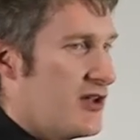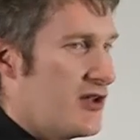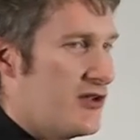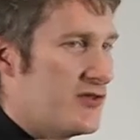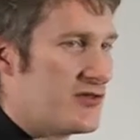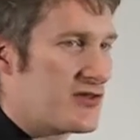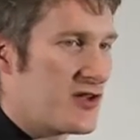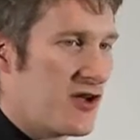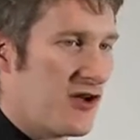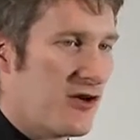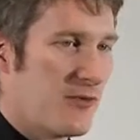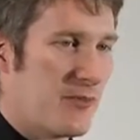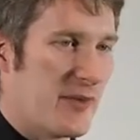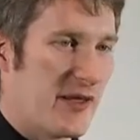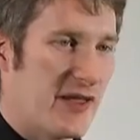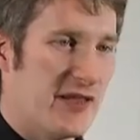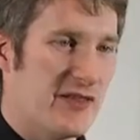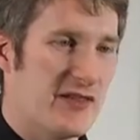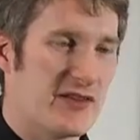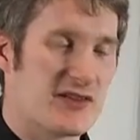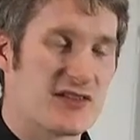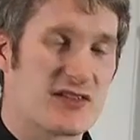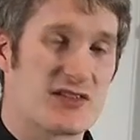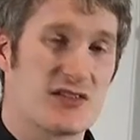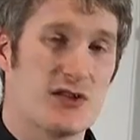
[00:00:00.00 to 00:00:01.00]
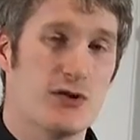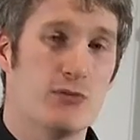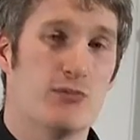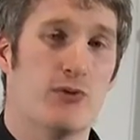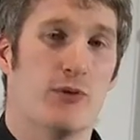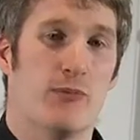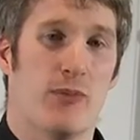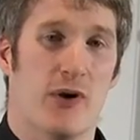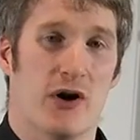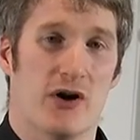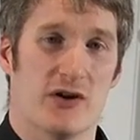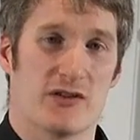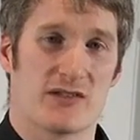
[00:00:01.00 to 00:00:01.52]
who's going to be the
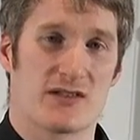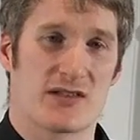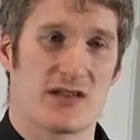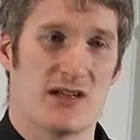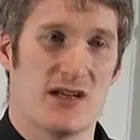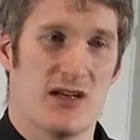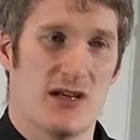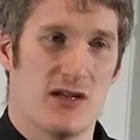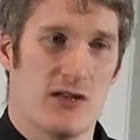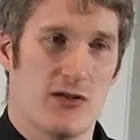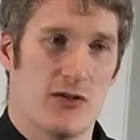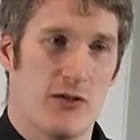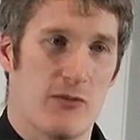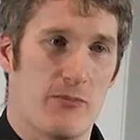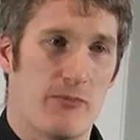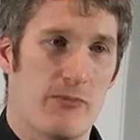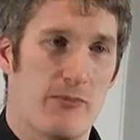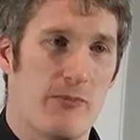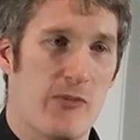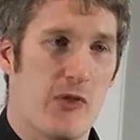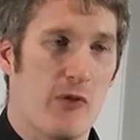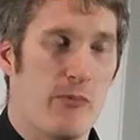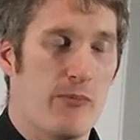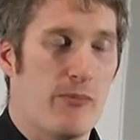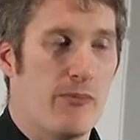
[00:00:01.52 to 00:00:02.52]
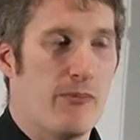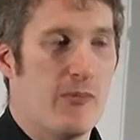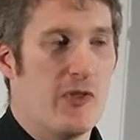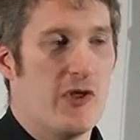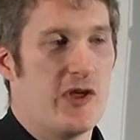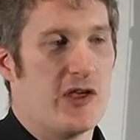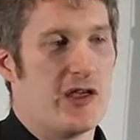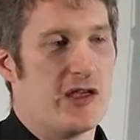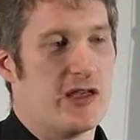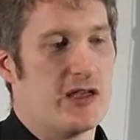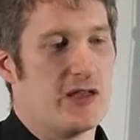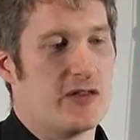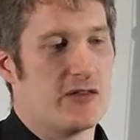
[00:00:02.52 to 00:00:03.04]
superbot, the, the,
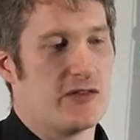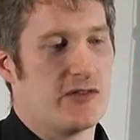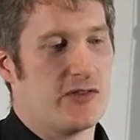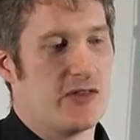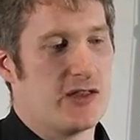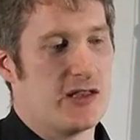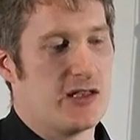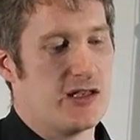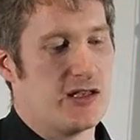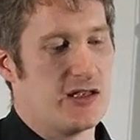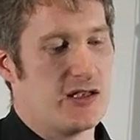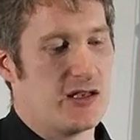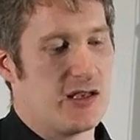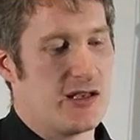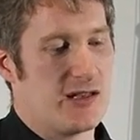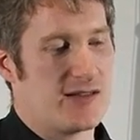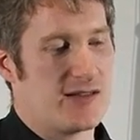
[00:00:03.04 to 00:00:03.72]
the, the